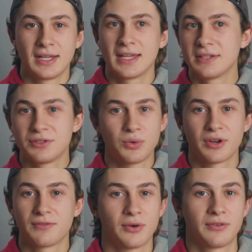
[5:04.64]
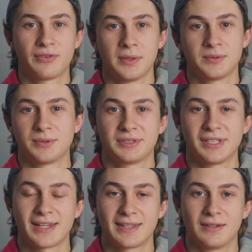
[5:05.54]
in 24 frames per
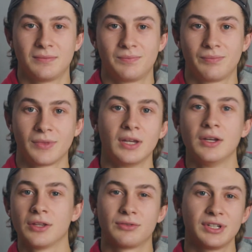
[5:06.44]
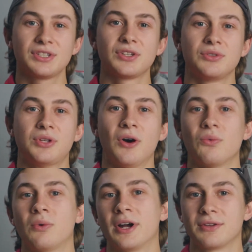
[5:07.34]
second? The reason you
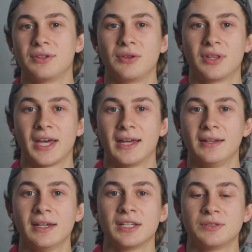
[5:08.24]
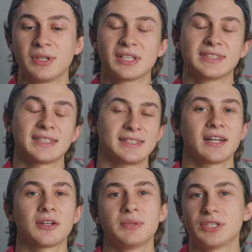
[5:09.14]
don't want to do that is because that's not
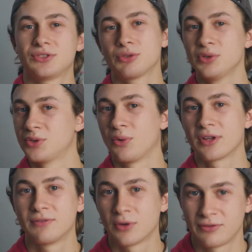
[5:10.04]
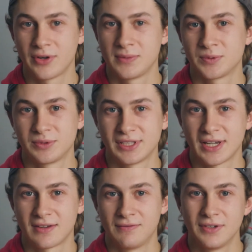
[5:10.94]
going to be a true 24 frames per
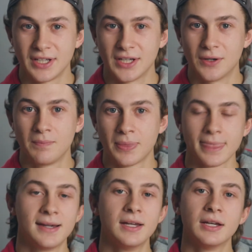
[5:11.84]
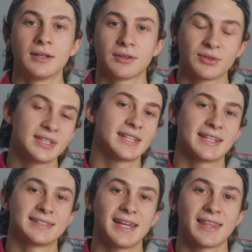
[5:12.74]
second video. The reason I
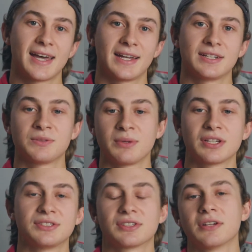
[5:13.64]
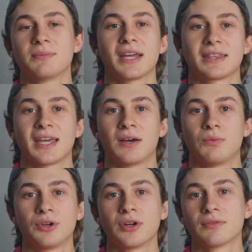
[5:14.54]
say that is because you're going to be at that
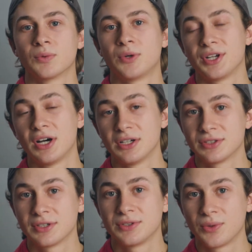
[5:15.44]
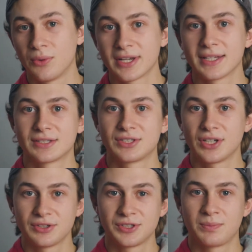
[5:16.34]
1/120th
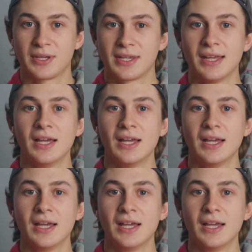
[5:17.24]
shutter speed,